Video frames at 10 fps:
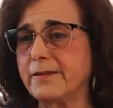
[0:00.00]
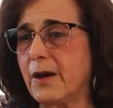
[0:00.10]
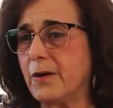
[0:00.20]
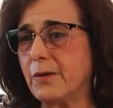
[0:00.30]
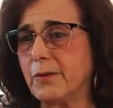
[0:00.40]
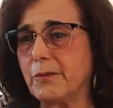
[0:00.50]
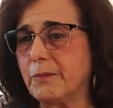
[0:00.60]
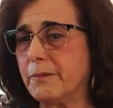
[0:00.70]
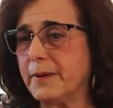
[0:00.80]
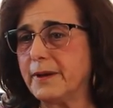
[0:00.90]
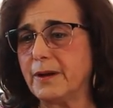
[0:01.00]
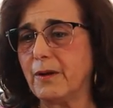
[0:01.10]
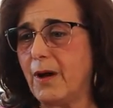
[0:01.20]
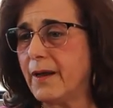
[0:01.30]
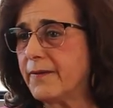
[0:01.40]

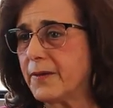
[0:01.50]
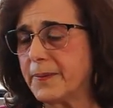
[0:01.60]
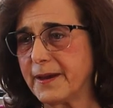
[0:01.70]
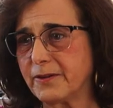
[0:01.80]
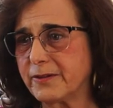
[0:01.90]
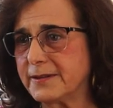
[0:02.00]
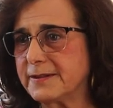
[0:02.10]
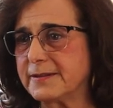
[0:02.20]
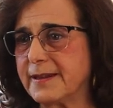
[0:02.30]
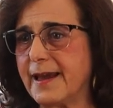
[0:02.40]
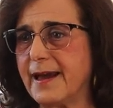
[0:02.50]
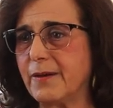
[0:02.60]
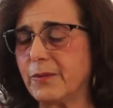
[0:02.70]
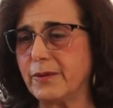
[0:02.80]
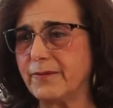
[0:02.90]
All of the patients
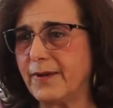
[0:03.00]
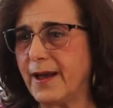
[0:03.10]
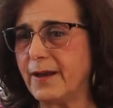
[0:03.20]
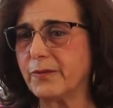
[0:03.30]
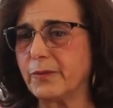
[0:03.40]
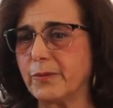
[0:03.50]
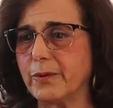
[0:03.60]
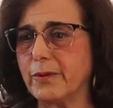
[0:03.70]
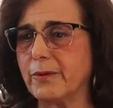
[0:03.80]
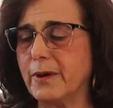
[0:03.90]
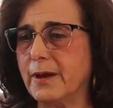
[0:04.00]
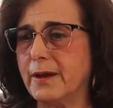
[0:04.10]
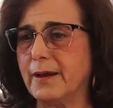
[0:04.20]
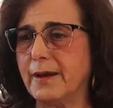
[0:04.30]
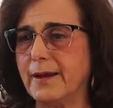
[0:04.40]
that were involved were
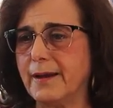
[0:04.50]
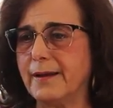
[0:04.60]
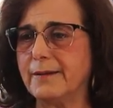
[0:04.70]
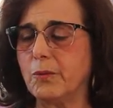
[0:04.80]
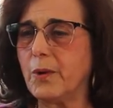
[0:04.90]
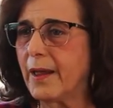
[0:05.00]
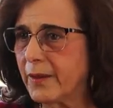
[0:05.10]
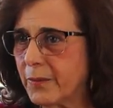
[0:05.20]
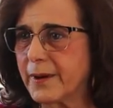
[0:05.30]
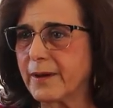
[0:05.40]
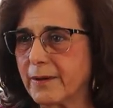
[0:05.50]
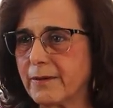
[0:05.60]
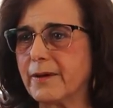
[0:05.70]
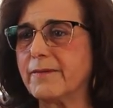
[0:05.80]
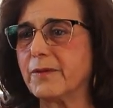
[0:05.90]
well
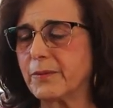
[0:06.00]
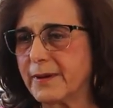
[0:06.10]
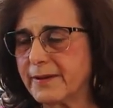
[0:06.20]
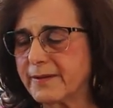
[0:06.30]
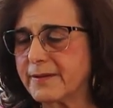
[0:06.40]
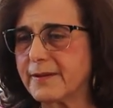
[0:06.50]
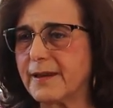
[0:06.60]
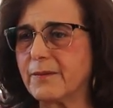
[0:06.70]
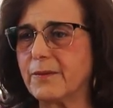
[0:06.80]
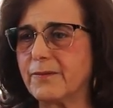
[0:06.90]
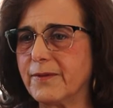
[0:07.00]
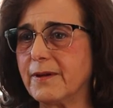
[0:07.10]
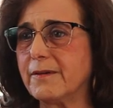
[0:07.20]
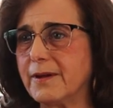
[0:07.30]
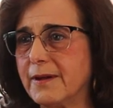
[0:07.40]
aware of the risks and were
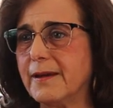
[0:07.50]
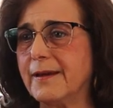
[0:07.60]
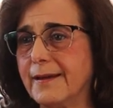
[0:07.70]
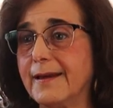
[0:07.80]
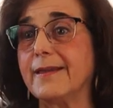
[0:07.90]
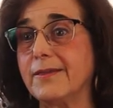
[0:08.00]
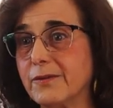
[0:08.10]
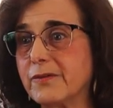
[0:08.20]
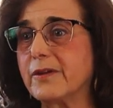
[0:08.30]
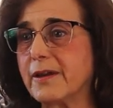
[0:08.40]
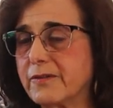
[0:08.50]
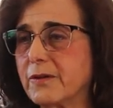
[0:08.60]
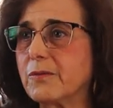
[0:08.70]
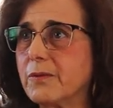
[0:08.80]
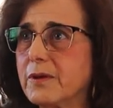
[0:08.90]
very
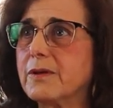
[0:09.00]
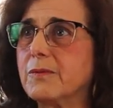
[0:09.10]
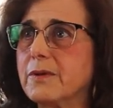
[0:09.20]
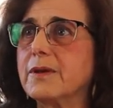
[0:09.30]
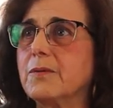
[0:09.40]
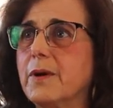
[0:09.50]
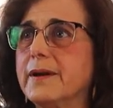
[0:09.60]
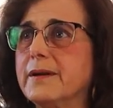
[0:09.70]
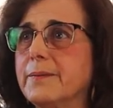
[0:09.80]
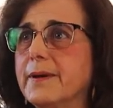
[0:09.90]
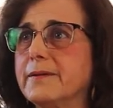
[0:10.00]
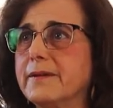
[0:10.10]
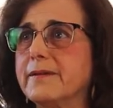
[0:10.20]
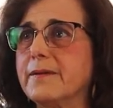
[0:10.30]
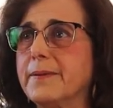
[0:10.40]
enthusiastic, really, really wanted to
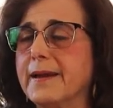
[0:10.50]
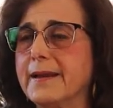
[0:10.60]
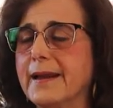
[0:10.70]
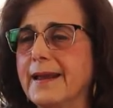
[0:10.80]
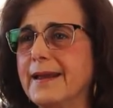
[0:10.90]
participate.